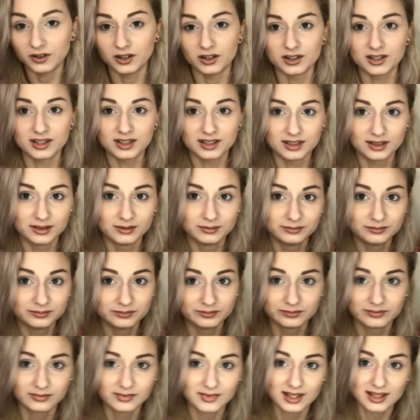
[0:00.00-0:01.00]
first,
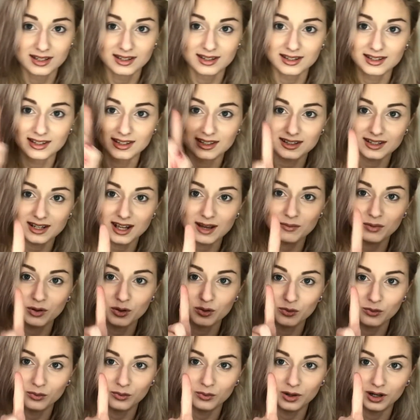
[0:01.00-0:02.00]
step
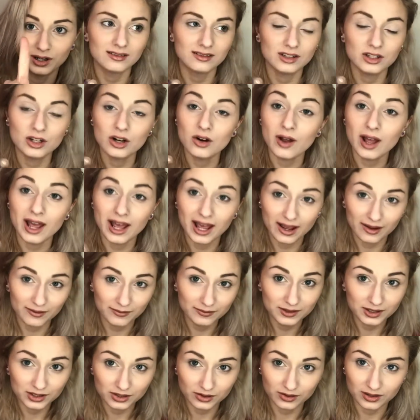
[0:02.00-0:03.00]
one. You don't
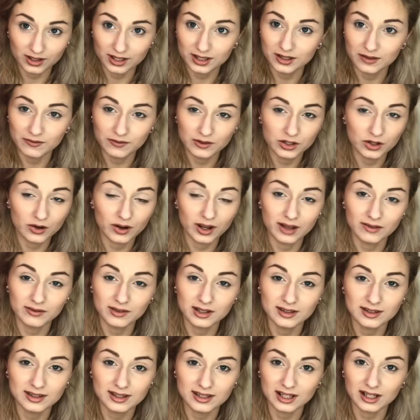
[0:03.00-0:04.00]
have to do this if you don't have
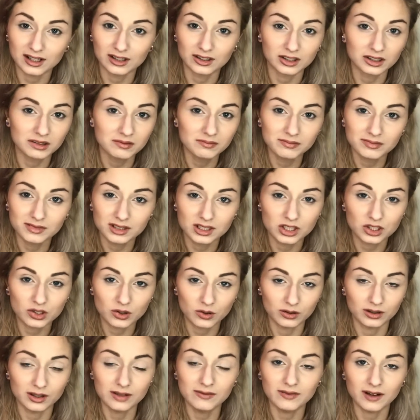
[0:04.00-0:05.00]
concealer. It's
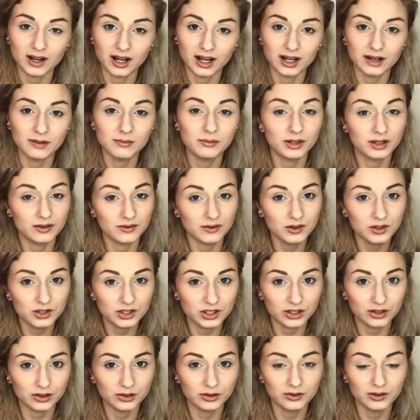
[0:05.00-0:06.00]
totally fine, but if you
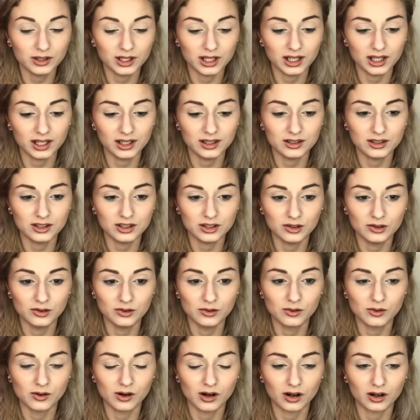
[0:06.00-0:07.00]
do and
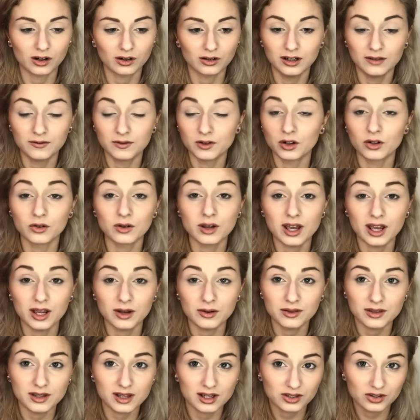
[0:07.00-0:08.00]
if you're okay
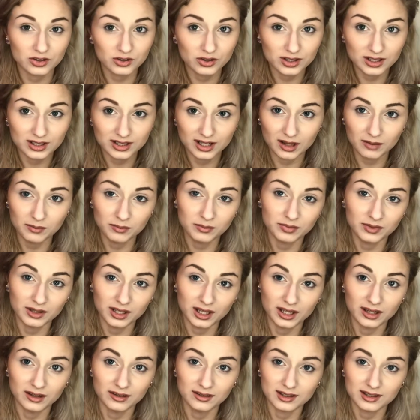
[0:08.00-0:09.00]
with the extra step,
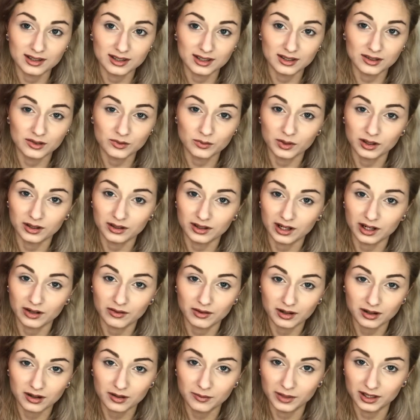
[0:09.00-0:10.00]
then this is one that I
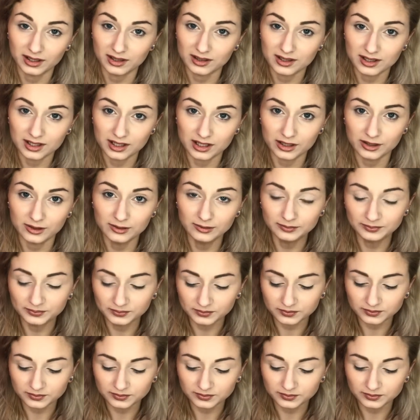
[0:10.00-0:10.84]
recommend to you.